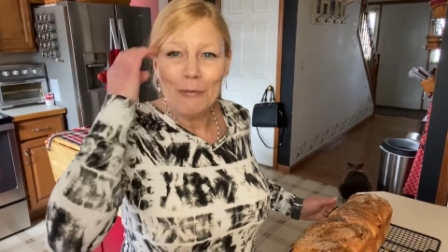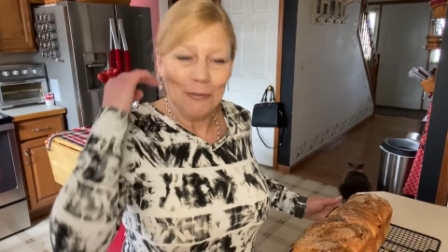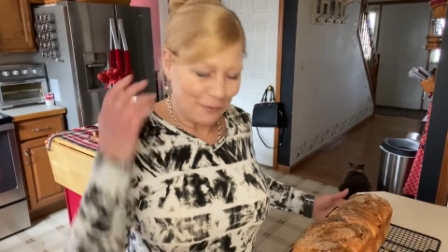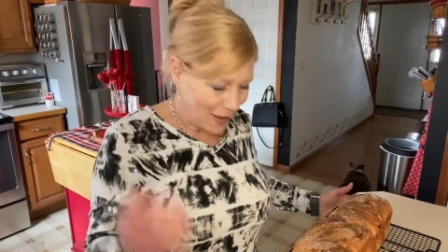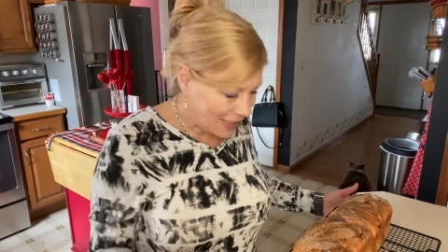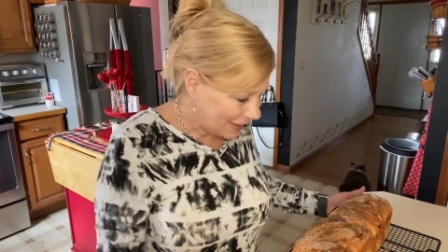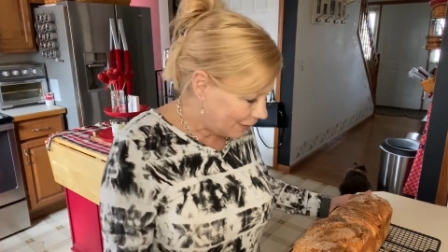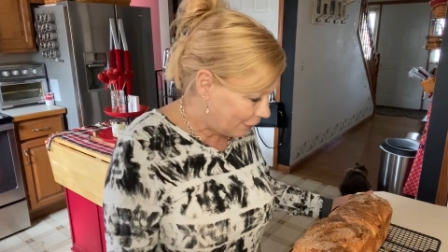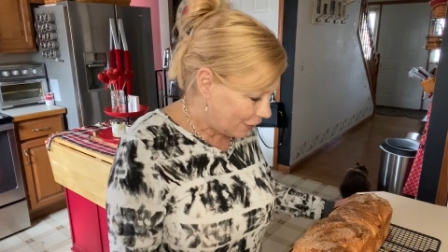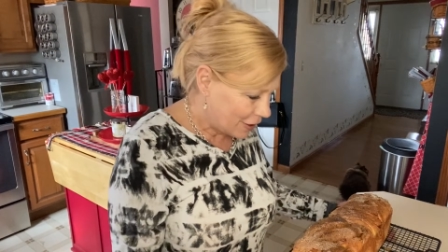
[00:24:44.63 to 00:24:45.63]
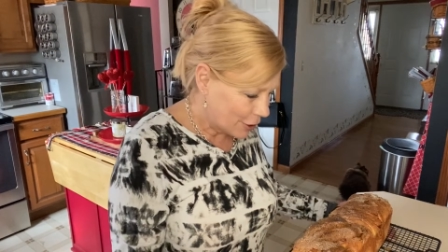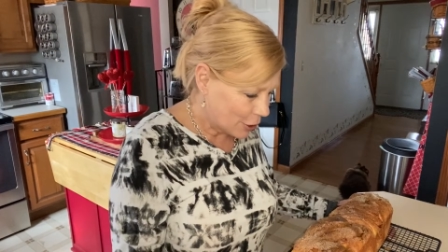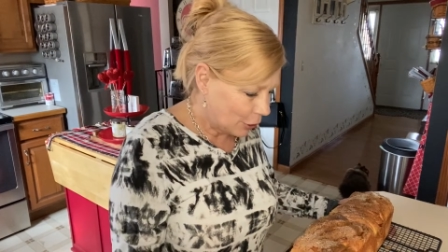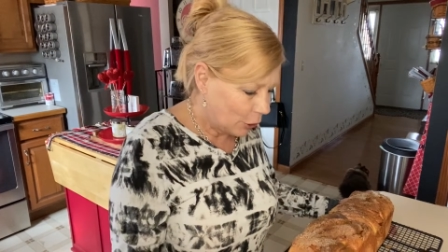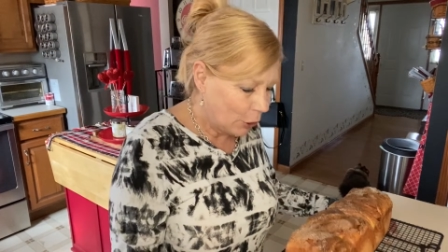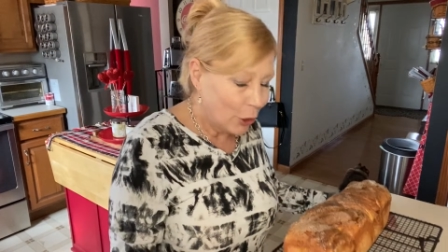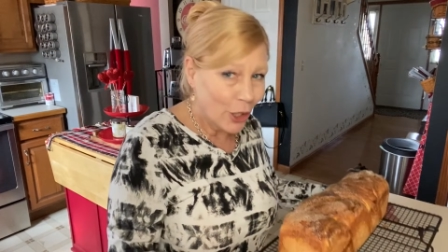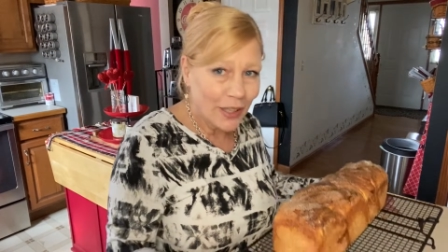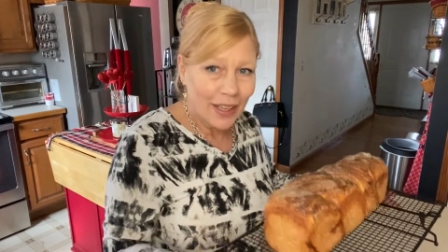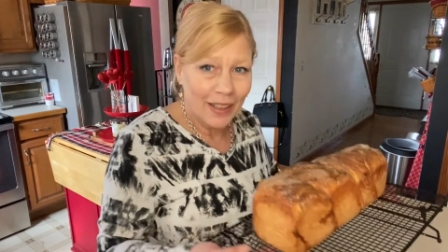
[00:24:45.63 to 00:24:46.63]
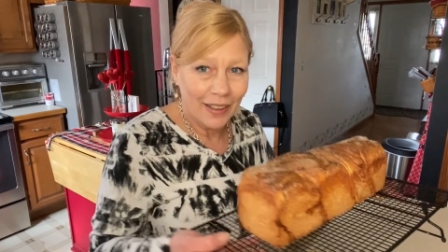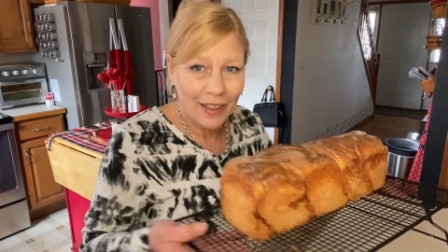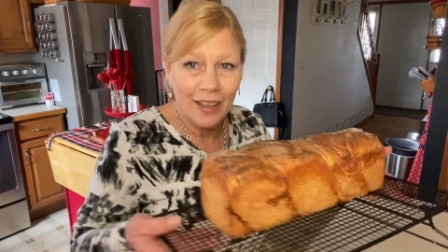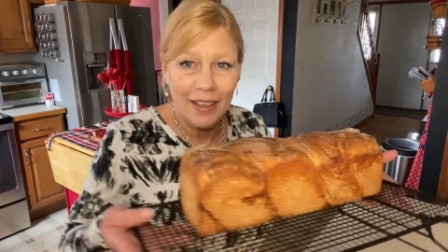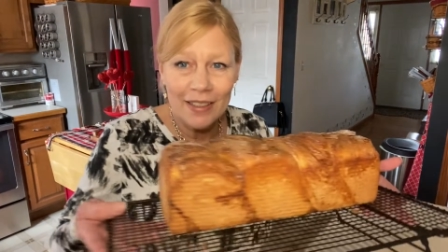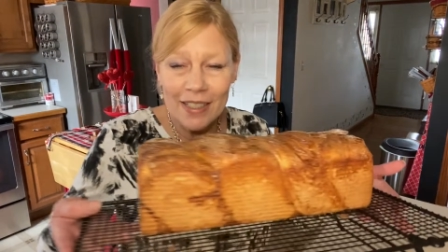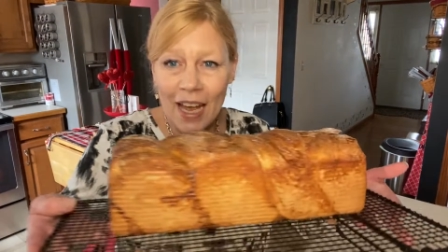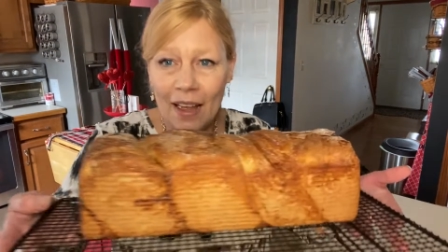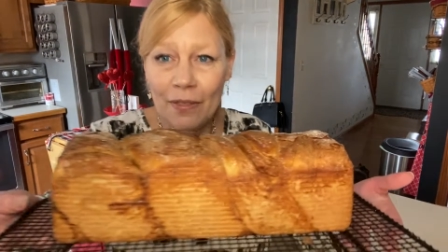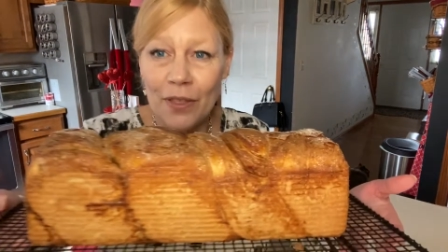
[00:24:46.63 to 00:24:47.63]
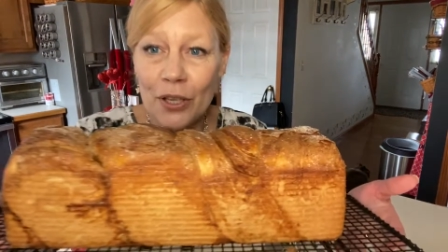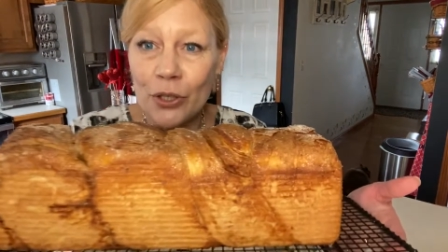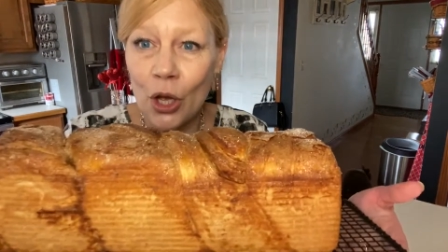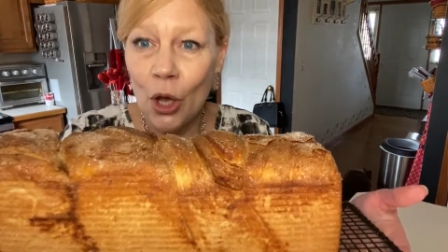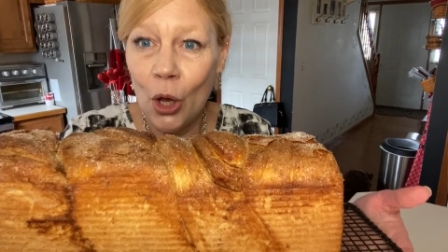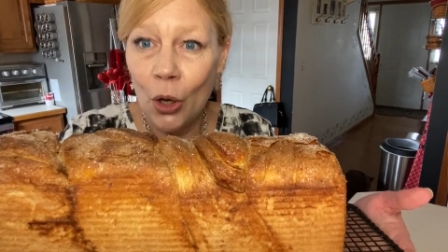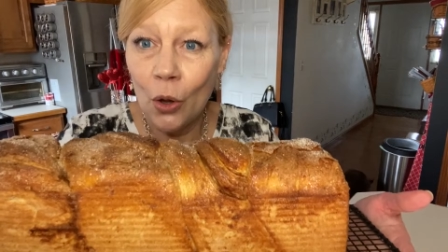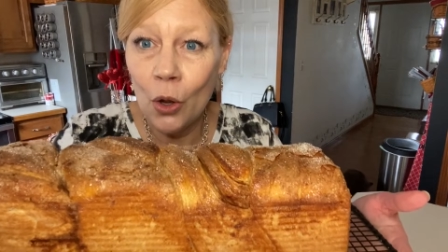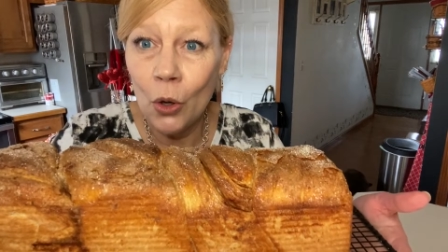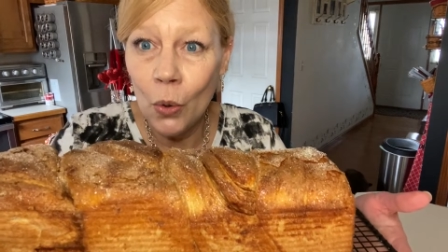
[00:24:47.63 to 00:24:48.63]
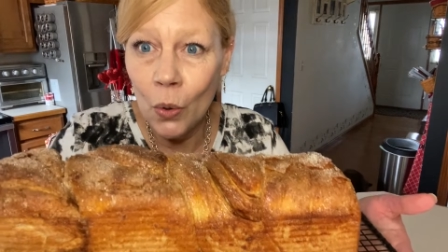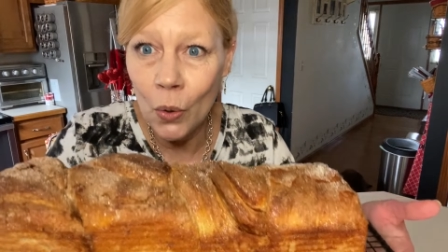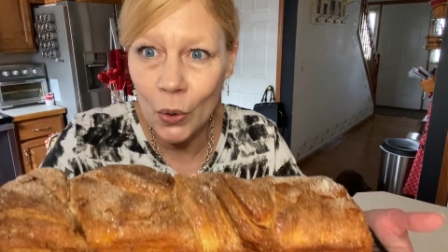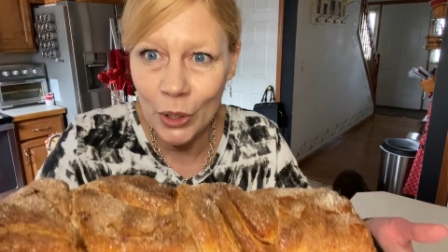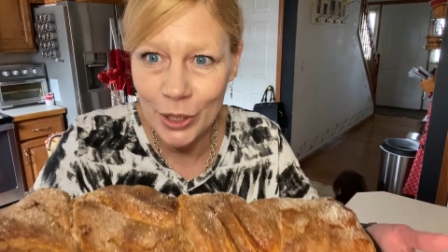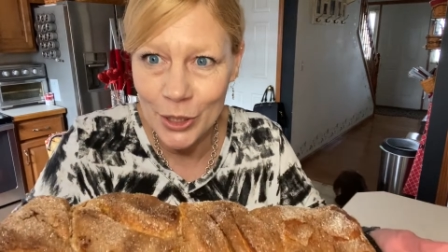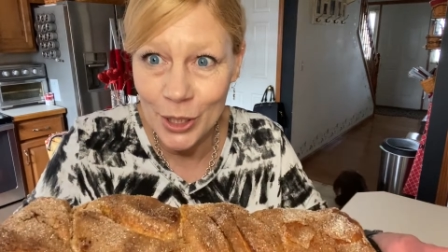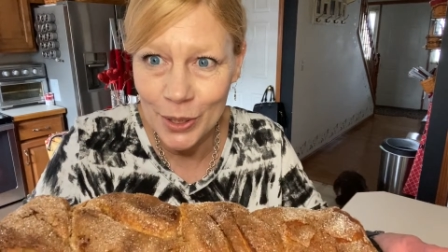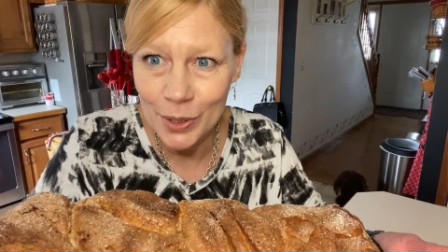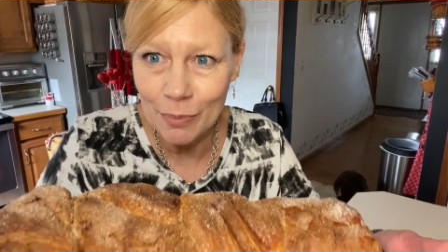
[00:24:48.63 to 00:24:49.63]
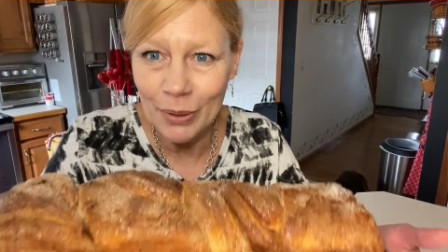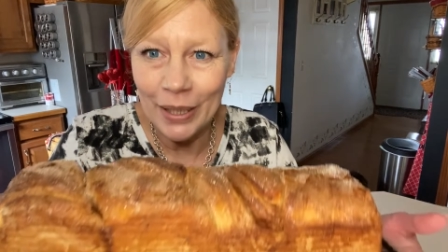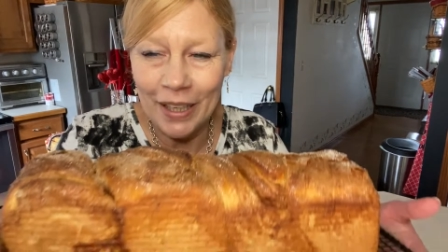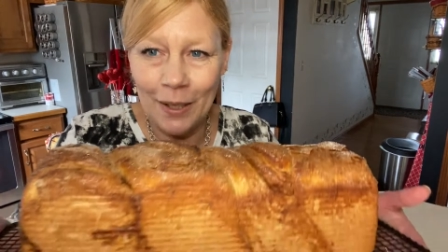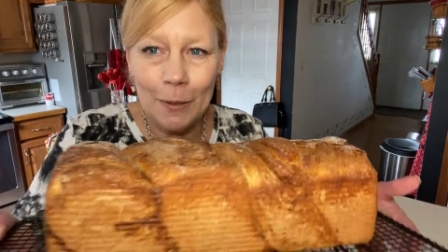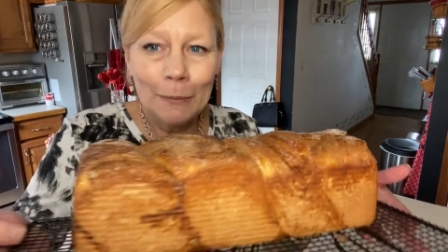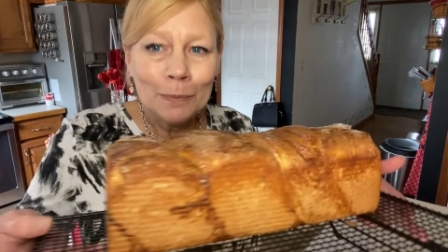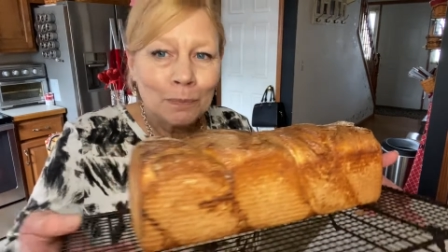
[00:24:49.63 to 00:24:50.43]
finally finished. Look, guys, at this gorgeous bread.